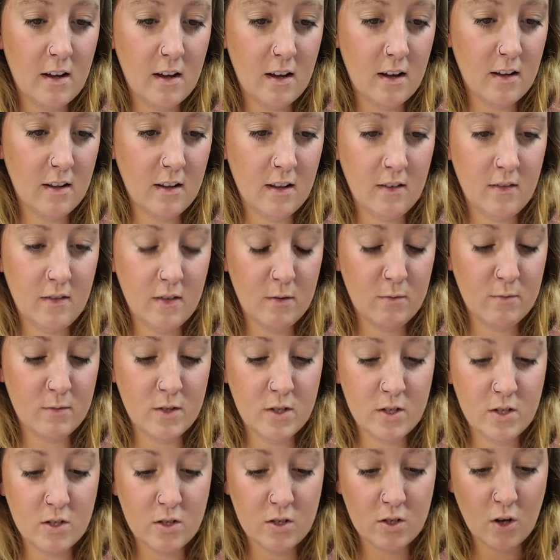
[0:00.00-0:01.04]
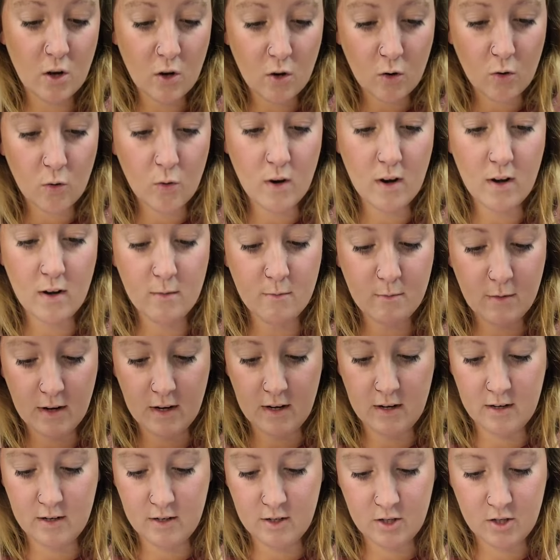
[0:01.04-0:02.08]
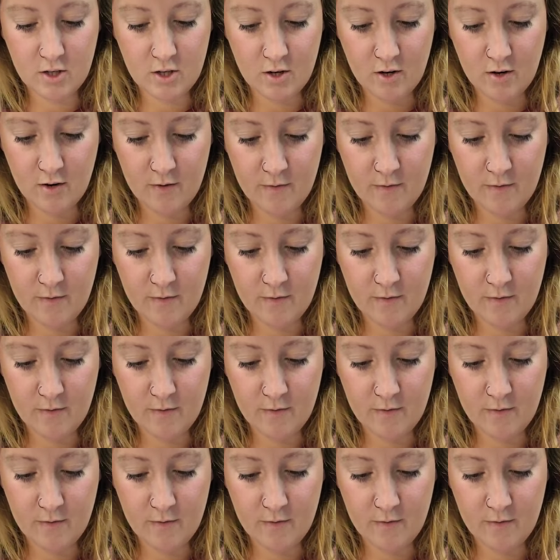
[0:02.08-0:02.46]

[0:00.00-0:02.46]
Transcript: I love them so much.